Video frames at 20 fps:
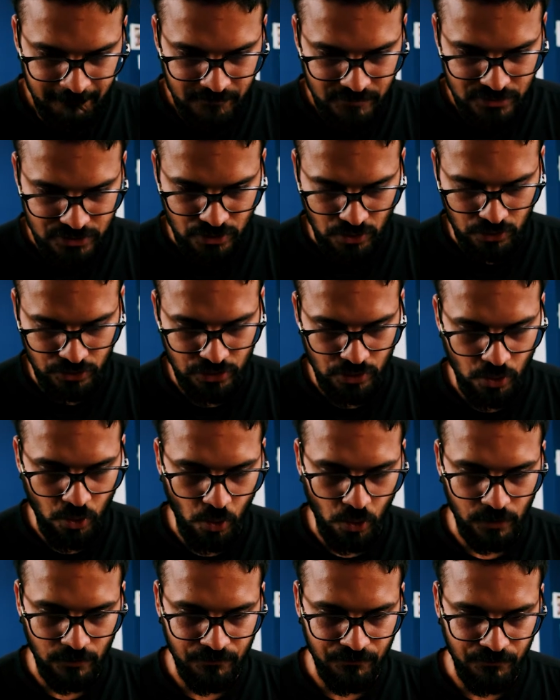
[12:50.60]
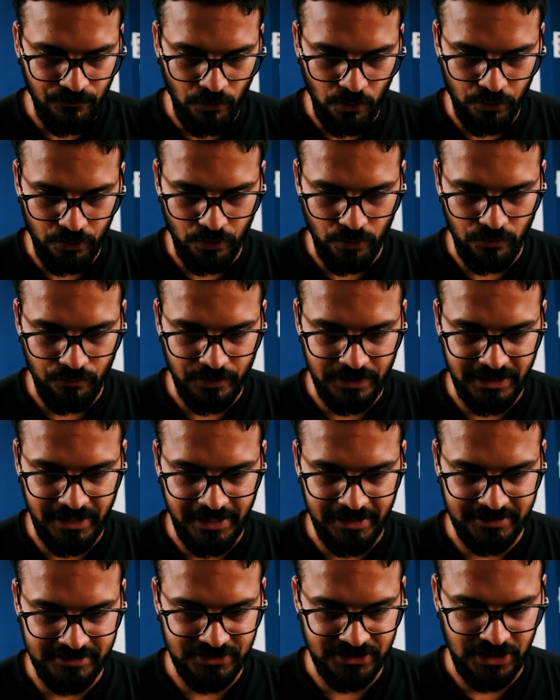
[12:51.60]
so the whole photo would
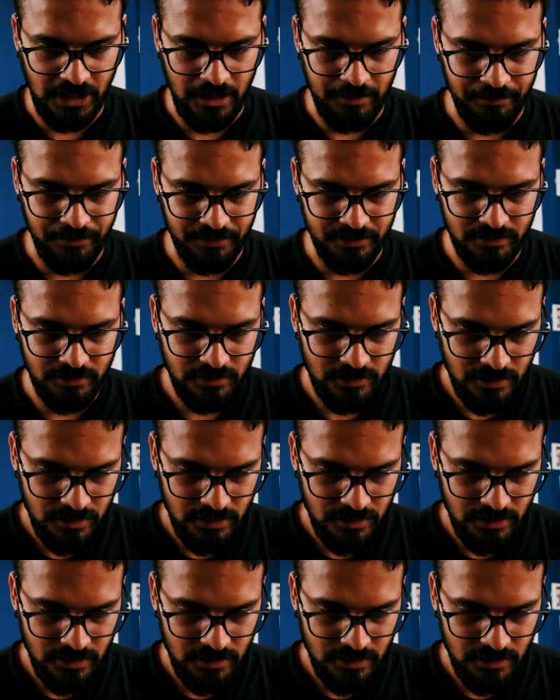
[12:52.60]
get sharpened.